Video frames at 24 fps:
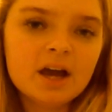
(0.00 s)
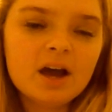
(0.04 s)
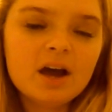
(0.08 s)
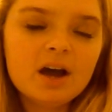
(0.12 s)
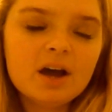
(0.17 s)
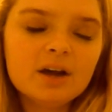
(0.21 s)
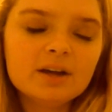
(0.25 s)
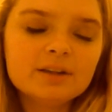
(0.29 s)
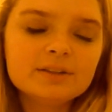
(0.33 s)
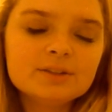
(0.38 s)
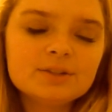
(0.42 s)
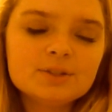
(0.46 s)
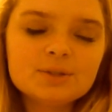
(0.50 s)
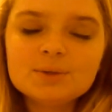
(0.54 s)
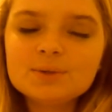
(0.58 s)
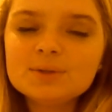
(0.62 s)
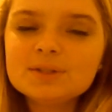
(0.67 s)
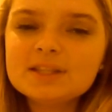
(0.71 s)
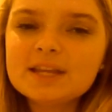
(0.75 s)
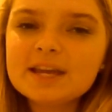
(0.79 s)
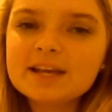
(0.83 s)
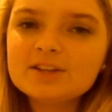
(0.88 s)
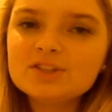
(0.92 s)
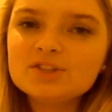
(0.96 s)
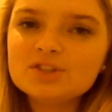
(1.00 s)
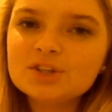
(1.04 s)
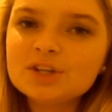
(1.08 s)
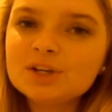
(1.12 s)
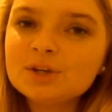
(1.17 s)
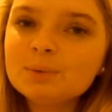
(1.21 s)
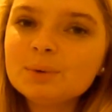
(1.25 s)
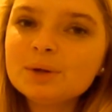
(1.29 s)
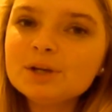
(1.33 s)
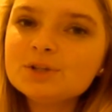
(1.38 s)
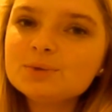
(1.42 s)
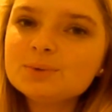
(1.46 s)
On Tuesday,
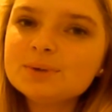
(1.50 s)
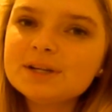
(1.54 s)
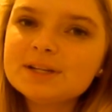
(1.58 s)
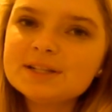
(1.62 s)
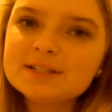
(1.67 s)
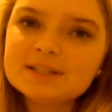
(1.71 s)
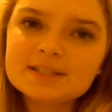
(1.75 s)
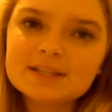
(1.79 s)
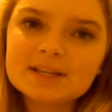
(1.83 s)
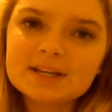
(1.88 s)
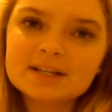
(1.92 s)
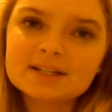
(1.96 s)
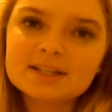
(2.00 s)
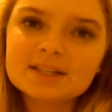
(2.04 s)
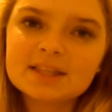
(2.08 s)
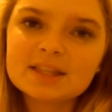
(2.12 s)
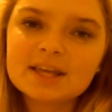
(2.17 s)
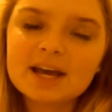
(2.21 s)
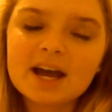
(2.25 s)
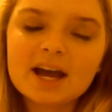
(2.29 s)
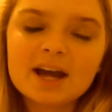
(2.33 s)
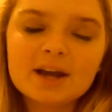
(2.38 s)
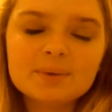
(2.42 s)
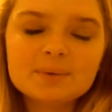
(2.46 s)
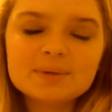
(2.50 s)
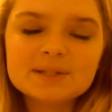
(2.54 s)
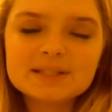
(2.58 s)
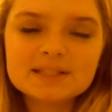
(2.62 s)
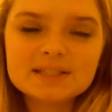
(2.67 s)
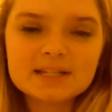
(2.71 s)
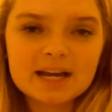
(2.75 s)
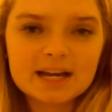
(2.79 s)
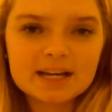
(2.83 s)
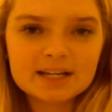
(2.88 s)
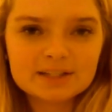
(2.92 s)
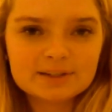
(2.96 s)
January 26th, I was
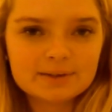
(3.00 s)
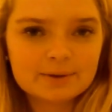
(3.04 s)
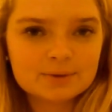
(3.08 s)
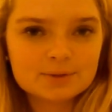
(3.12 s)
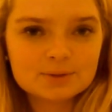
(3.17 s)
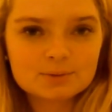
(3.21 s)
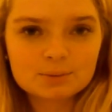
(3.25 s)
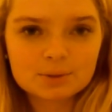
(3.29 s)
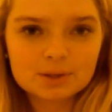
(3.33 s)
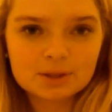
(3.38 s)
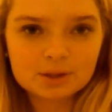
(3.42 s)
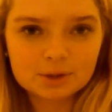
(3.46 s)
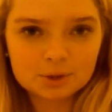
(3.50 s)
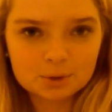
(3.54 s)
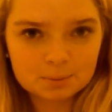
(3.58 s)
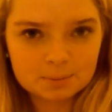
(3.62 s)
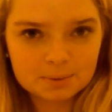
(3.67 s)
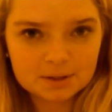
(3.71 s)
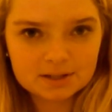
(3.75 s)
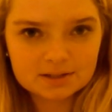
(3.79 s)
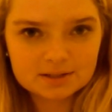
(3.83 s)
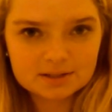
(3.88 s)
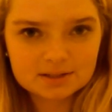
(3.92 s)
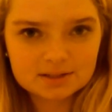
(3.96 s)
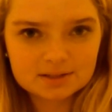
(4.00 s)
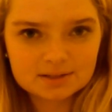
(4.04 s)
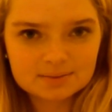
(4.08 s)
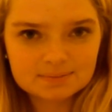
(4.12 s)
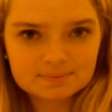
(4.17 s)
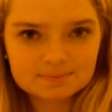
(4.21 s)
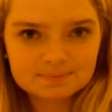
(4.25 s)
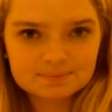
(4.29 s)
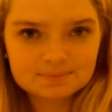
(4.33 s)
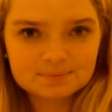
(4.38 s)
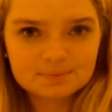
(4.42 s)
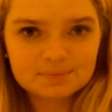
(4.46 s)
diagnosed with lupus.
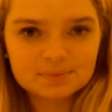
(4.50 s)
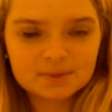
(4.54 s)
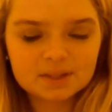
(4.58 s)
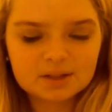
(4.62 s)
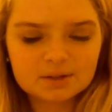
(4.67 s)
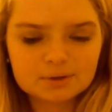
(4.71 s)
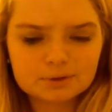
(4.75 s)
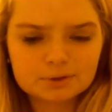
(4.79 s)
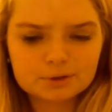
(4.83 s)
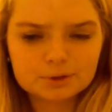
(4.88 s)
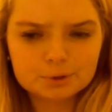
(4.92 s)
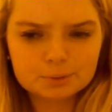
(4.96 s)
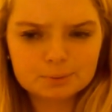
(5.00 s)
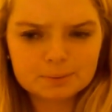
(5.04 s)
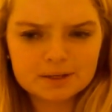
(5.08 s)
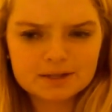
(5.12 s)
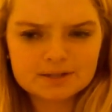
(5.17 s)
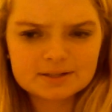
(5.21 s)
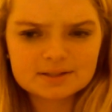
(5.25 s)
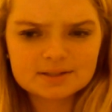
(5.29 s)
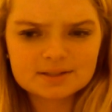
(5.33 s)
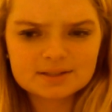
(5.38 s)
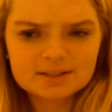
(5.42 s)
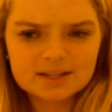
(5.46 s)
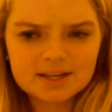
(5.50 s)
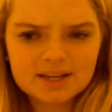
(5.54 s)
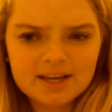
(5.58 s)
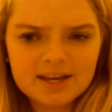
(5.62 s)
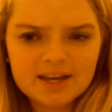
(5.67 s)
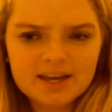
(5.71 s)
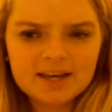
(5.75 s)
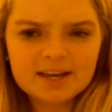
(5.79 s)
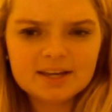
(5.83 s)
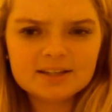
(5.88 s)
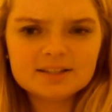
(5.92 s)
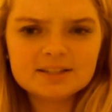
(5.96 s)
Lupus,
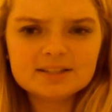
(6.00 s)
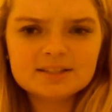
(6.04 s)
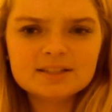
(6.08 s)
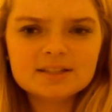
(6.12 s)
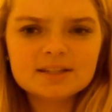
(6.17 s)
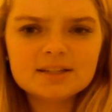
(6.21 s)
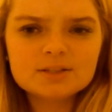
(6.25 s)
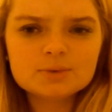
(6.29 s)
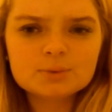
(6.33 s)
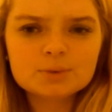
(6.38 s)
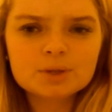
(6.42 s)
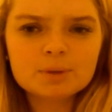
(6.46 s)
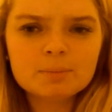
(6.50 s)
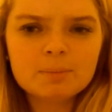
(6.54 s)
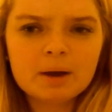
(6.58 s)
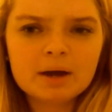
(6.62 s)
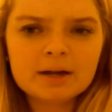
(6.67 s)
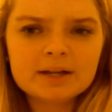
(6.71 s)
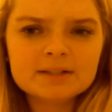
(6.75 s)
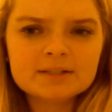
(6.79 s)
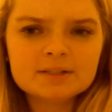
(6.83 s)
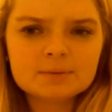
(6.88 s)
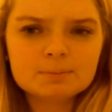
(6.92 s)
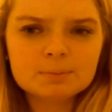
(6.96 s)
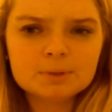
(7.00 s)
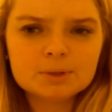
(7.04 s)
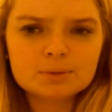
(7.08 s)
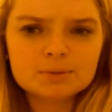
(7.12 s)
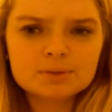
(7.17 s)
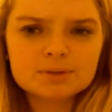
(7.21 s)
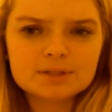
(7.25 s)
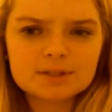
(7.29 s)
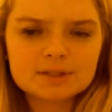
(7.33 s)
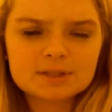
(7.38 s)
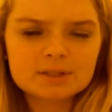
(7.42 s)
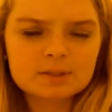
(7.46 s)
a disease where the body's
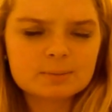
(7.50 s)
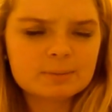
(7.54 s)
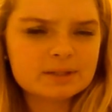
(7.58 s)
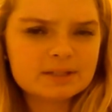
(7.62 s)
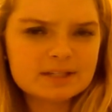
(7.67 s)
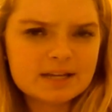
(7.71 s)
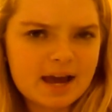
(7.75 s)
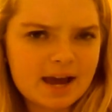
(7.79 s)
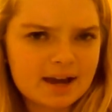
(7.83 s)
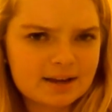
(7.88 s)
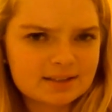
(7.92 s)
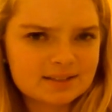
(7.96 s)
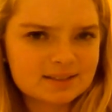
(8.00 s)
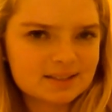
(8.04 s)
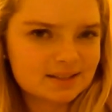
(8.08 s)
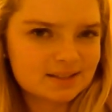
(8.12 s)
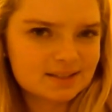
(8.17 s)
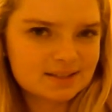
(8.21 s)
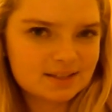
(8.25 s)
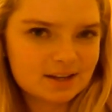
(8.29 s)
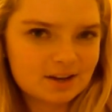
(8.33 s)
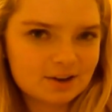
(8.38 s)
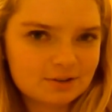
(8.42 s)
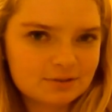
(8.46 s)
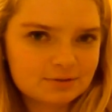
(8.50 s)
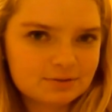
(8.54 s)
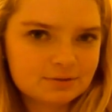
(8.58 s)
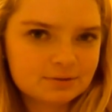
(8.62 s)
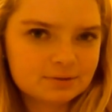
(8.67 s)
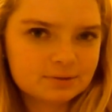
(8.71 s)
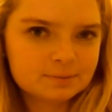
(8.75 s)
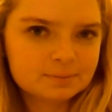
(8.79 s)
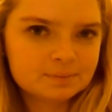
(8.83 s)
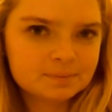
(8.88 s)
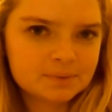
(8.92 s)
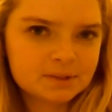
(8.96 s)
immune system attacks
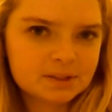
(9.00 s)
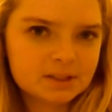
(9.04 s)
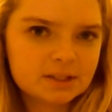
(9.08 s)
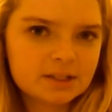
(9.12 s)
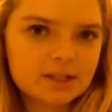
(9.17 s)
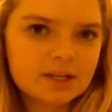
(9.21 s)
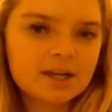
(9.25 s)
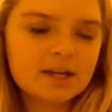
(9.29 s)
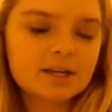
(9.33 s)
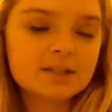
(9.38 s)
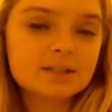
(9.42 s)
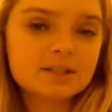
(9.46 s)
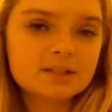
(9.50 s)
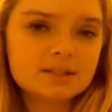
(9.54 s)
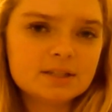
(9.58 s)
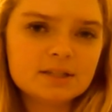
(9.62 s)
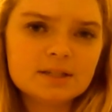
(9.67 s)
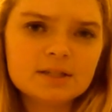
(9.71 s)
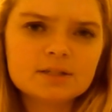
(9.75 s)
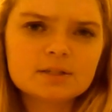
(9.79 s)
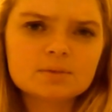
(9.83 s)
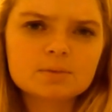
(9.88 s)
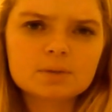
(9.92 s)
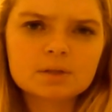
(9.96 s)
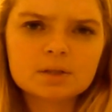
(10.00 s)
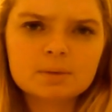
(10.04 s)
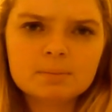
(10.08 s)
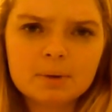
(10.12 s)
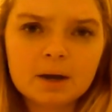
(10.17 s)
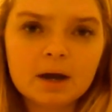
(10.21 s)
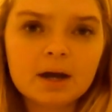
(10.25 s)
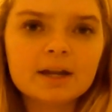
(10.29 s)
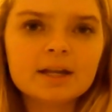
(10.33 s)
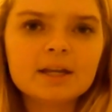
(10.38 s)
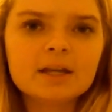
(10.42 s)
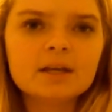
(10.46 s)
itself. A disease where the
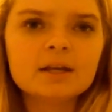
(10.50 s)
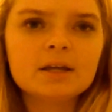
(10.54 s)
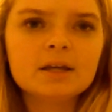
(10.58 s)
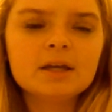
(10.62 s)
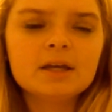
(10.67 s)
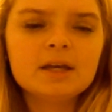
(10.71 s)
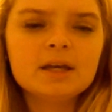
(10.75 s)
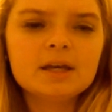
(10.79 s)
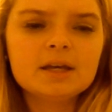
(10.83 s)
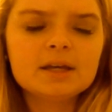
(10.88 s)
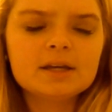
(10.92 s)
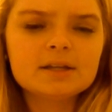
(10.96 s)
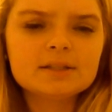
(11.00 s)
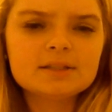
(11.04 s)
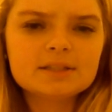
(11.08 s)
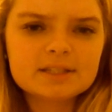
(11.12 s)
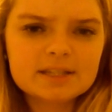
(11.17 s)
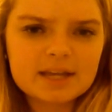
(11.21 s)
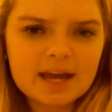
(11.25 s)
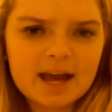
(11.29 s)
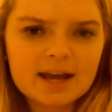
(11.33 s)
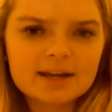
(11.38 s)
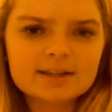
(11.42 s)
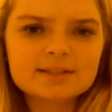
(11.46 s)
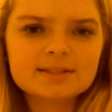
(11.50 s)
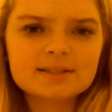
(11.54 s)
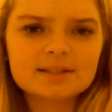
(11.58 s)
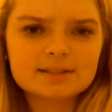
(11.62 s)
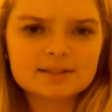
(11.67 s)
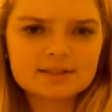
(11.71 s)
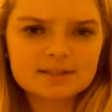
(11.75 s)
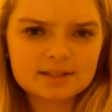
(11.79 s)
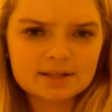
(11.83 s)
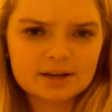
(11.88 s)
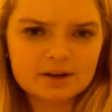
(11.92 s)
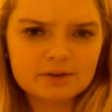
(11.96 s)
body attacks
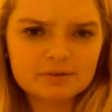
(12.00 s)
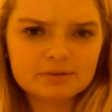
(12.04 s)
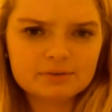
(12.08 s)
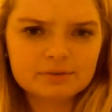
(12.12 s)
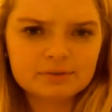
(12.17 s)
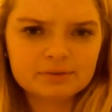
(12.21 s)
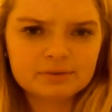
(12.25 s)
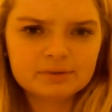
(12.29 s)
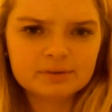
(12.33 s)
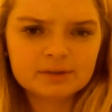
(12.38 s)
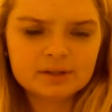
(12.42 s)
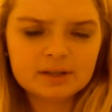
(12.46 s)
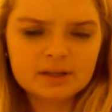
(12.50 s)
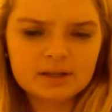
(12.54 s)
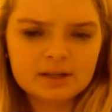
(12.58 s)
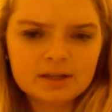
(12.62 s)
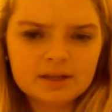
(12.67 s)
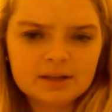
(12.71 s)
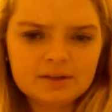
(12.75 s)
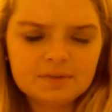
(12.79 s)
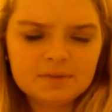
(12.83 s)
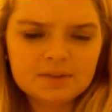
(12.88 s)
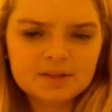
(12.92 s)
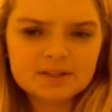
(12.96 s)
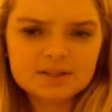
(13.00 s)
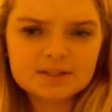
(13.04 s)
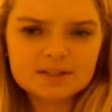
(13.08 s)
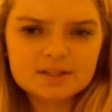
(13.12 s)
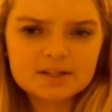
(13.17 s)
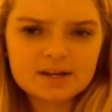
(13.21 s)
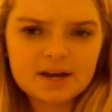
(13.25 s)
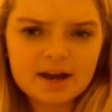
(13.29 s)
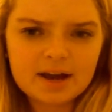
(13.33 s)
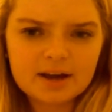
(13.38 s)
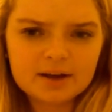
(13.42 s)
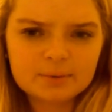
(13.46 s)
itself. This
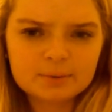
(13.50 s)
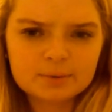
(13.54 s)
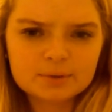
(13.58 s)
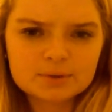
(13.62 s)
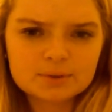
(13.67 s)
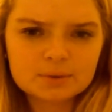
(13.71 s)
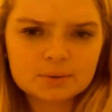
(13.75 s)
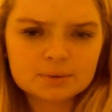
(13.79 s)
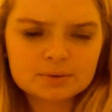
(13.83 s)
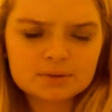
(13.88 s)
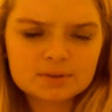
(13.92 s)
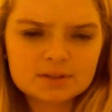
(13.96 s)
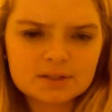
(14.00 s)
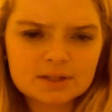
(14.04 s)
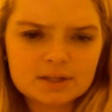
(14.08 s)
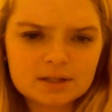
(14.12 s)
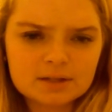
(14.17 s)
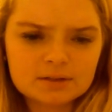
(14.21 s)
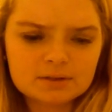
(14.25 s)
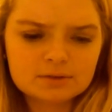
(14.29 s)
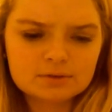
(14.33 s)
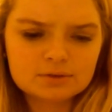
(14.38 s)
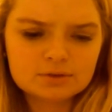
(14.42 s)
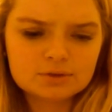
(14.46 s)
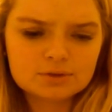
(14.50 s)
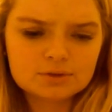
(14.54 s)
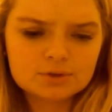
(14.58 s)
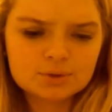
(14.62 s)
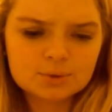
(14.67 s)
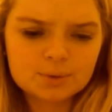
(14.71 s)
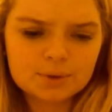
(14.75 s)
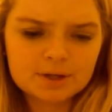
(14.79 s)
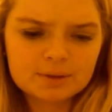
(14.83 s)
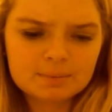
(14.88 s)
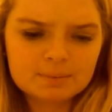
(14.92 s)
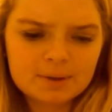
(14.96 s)
attack results in
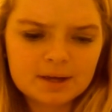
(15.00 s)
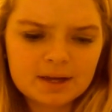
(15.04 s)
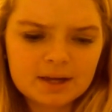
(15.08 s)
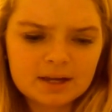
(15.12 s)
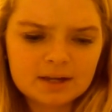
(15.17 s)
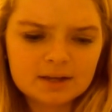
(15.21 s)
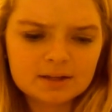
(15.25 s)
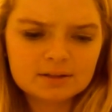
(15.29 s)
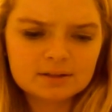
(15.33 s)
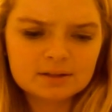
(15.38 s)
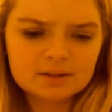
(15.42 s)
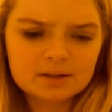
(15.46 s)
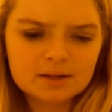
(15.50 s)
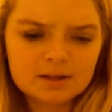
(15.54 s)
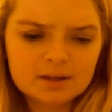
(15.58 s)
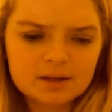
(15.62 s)
joint pain,